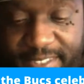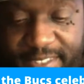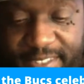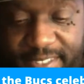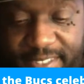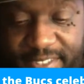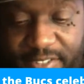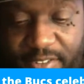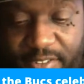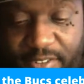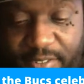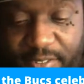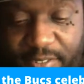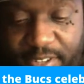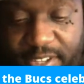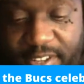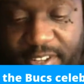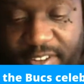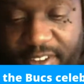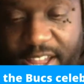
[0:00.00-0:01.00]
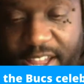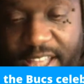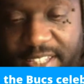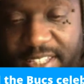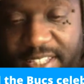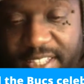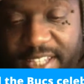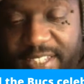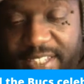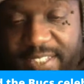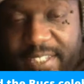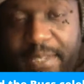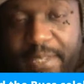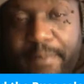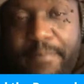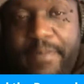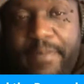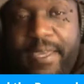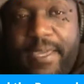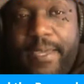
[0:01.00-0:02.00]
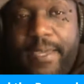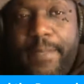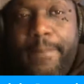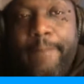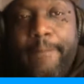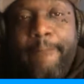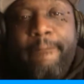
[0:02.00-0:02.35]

So congratulate them, man.